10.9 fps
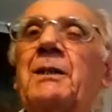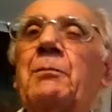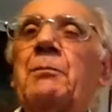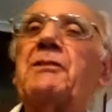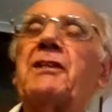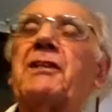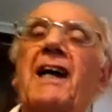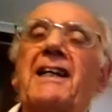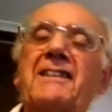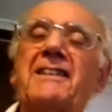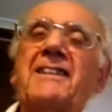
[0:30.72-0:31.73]
But
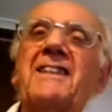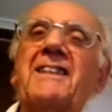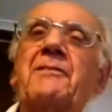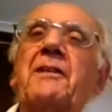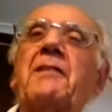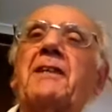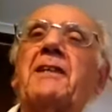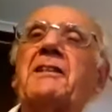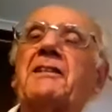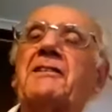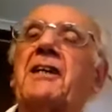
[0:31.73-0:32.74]
tonight, don't let
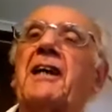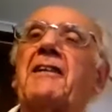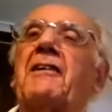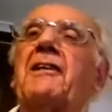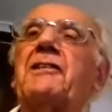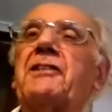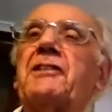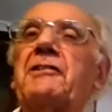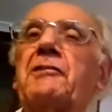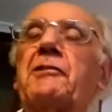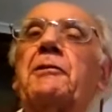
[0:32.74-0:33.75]
technology
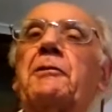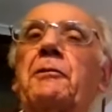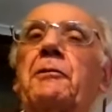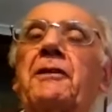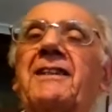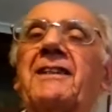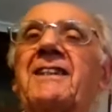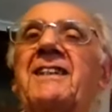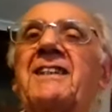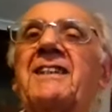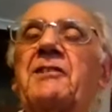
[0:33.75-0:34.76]
intrude
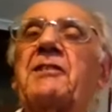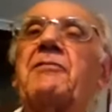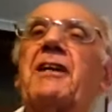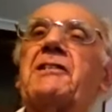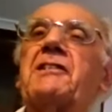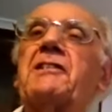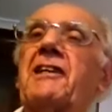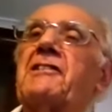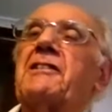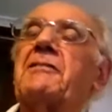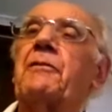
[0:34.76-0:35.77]
as the
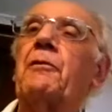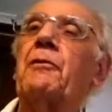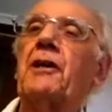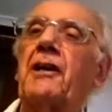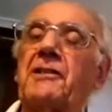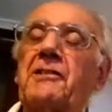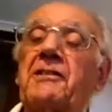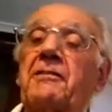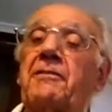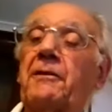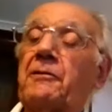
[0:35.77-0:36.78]
Vice-Chancellor forecasts the
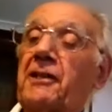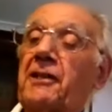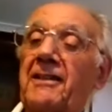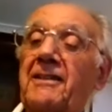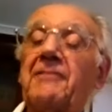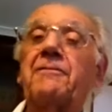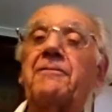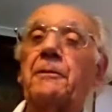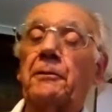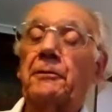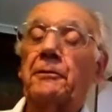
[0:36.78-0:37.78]
future of
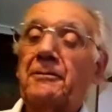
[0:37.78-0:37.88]
food.